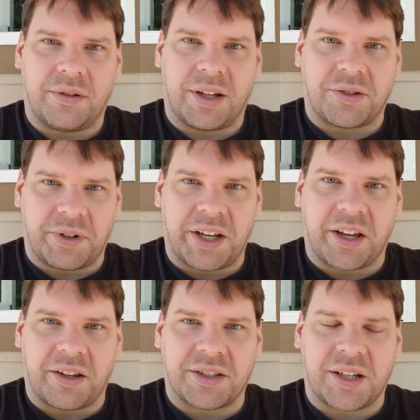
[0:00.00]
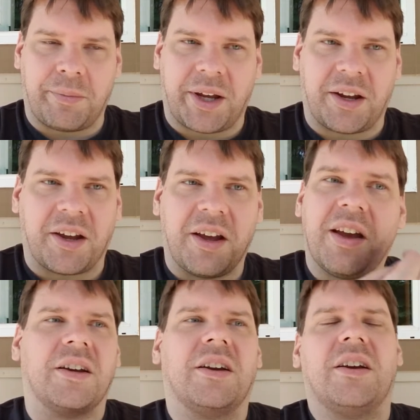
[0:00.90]
It's ridiculously big.
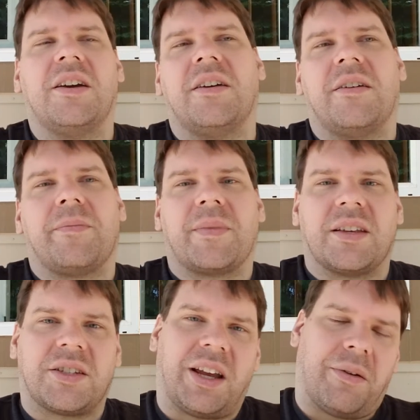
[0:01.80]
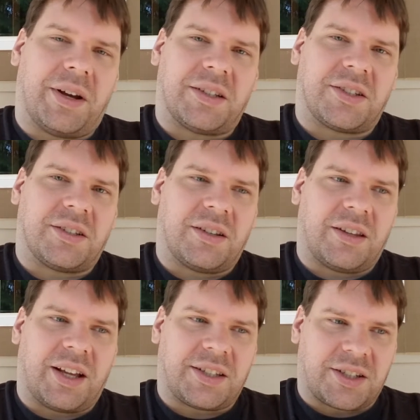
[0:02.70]
So anyways,
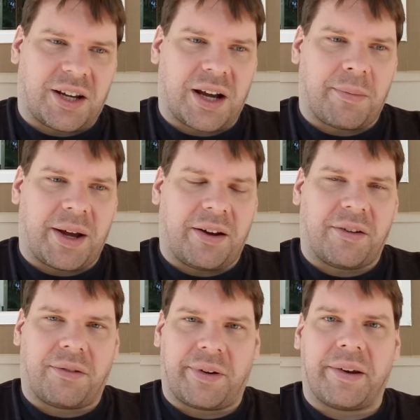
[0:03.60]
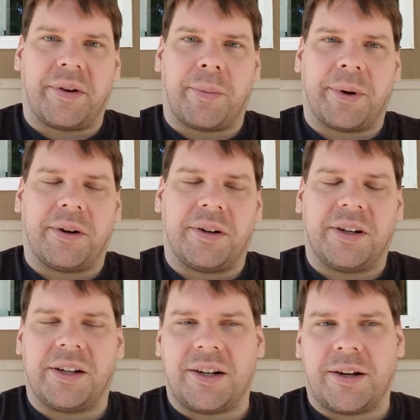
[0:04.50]
let's talk about Threadripper.
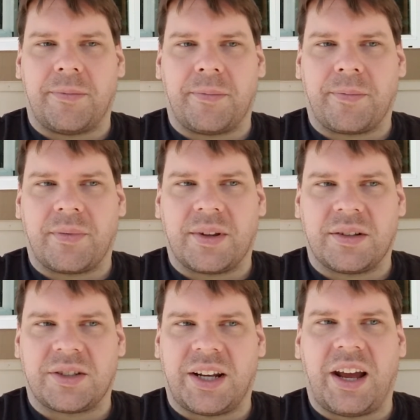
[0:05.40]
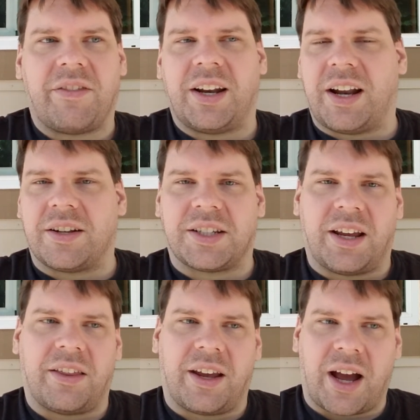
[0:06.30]
So they haven't announced
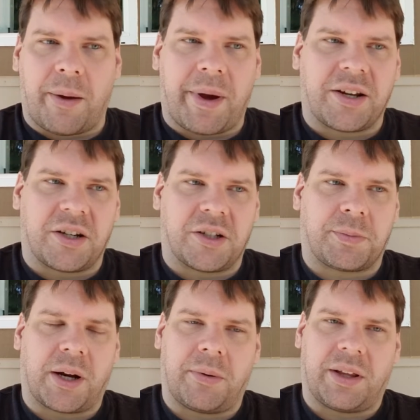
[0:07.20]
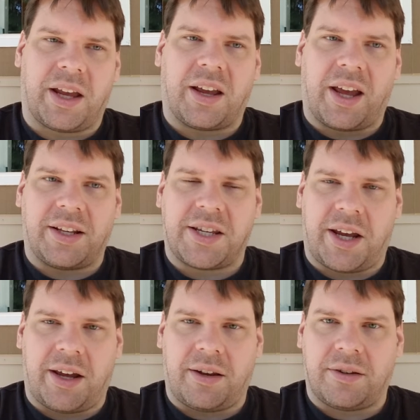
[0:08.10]
anything. I imagine there's probably like a
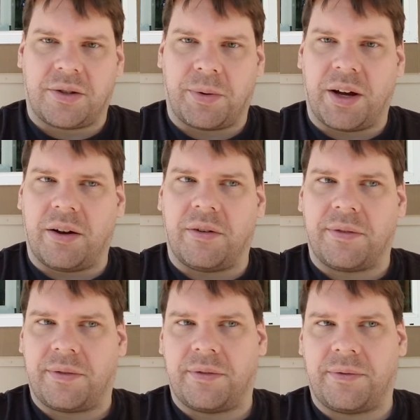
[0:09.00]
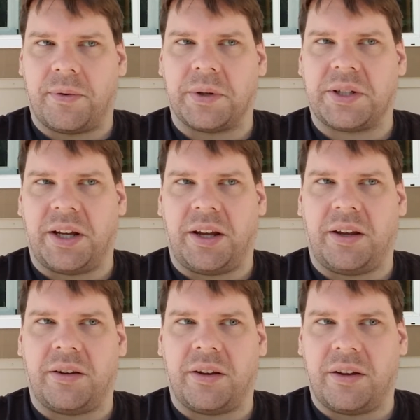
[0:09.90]
10, 12,
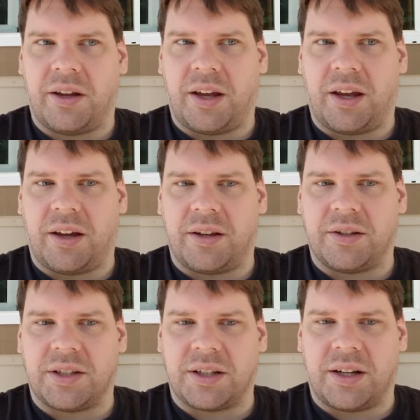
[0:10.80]
14, and